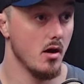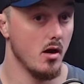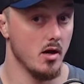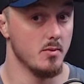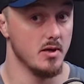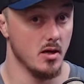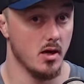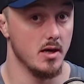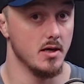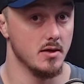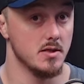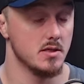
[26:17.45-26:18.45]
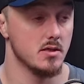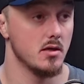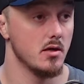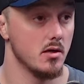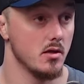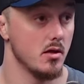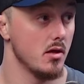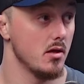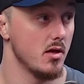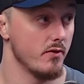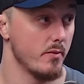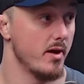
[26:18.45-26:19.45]
I'd be highly concerned that
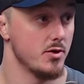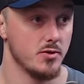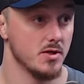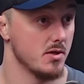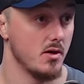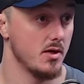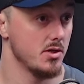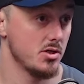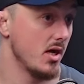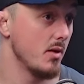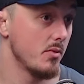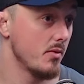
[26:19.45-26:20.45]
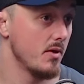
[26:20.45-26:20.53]
the other metrics aren't in shape.